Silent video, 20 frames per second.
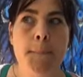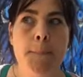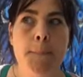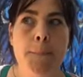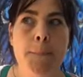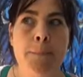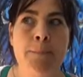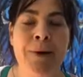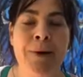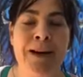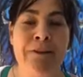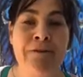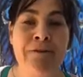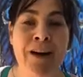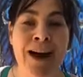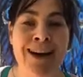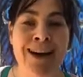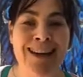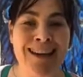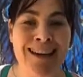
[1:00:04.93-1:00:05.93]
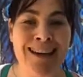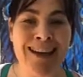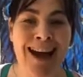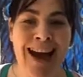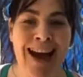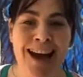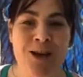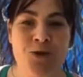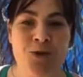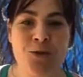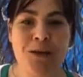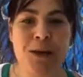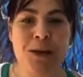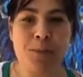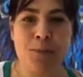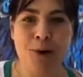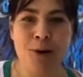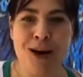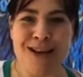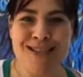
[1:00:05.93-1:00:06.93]
But if I eat actually
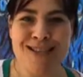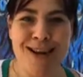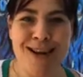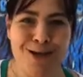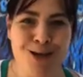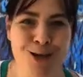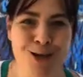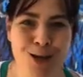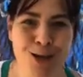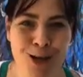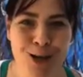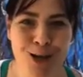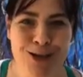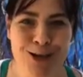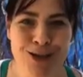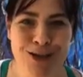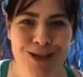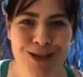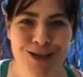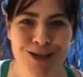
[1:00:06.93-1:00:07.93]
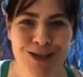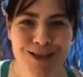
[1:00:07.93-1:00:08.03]
processed sugars,